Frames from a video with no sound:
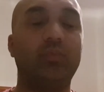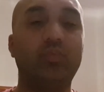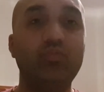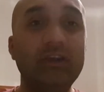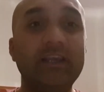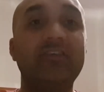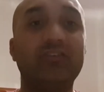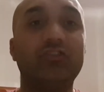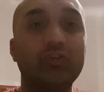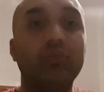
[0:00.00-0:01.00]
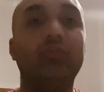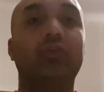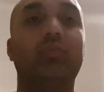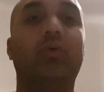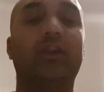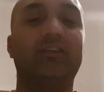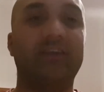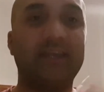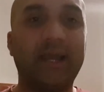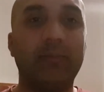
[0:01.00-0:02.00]
reason to do one, is
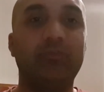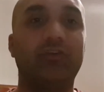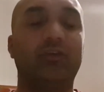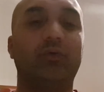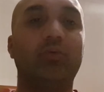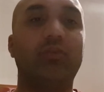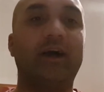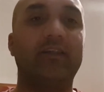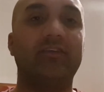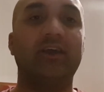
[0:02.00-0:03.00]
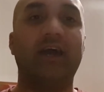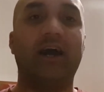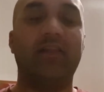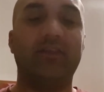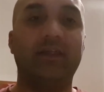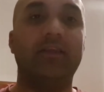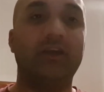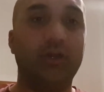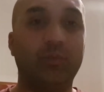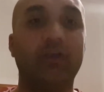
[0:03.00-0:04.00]
to capture all that. And the
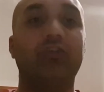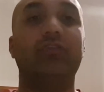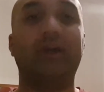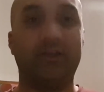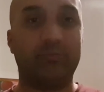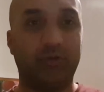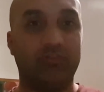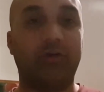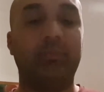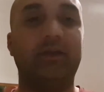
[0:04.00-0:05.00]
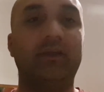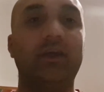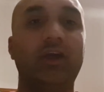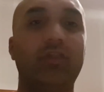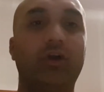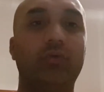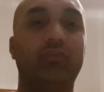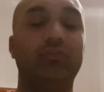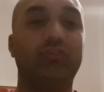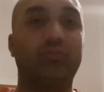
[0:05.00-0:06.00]
only way you do that is by stopping those
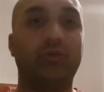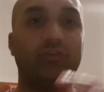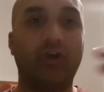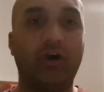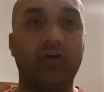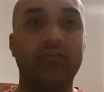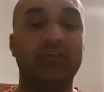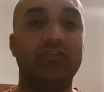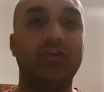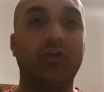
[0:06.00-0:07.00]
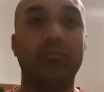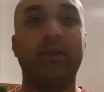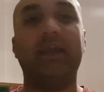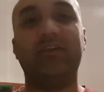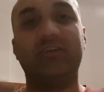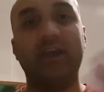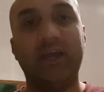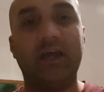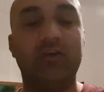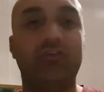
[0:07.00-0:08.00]
who just want to harvest non-pairs
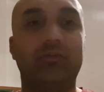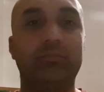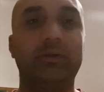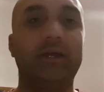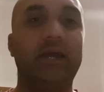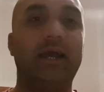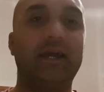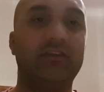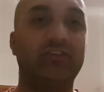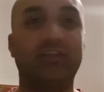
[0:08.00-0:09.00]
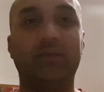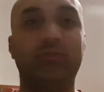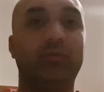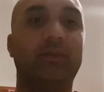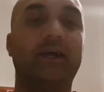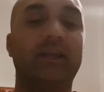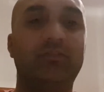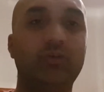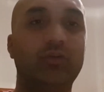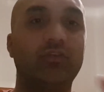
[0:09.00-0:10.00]
and dump and just keep doing that.
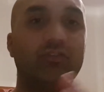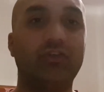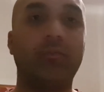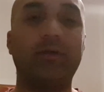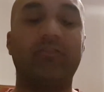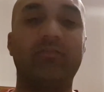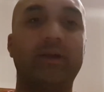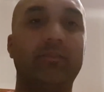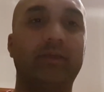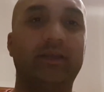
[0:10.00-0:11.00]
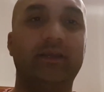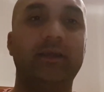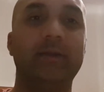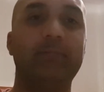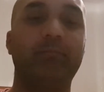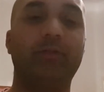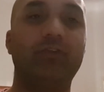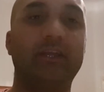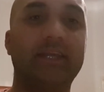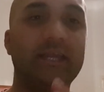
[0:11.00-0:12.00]
If you can stop that from happening and
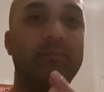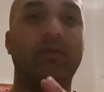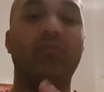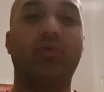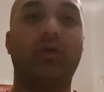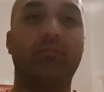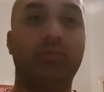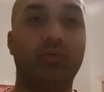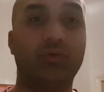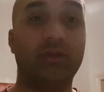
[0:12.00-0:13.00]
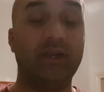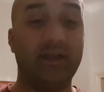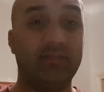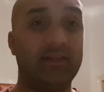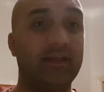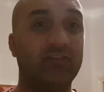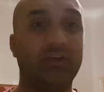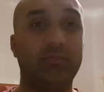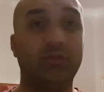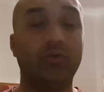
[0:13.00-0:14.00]
really keep everyone on board, then that's
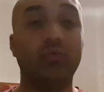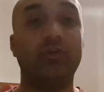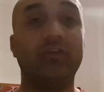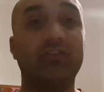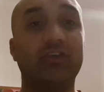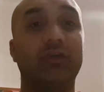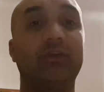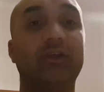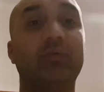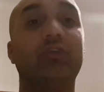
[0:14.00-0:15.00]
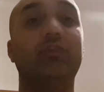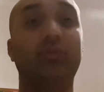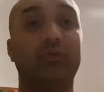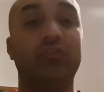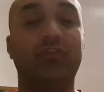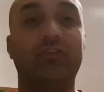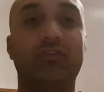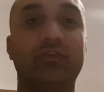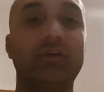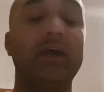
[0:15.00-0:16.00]
going to be the audience that you need when you launch other
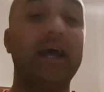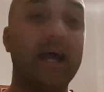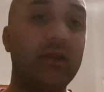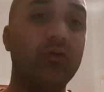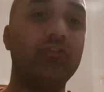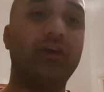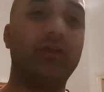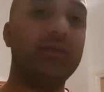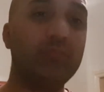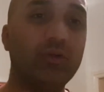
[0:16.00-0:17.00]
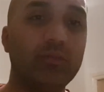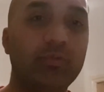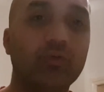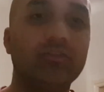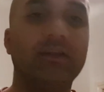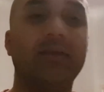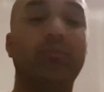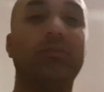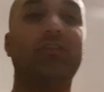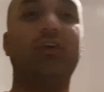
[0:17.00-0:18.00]
stuff. And also, I think more importantly,
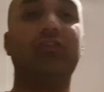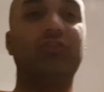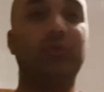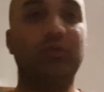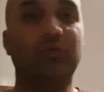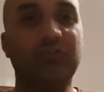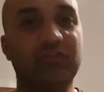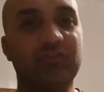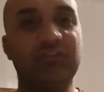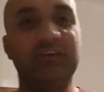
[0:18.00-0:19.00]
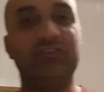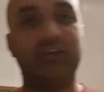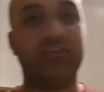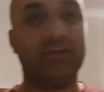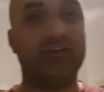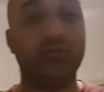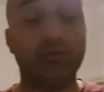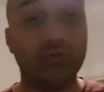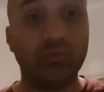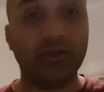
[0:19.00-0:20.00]
besides doing all the strategic things that we're
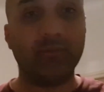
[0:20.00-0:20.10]
talking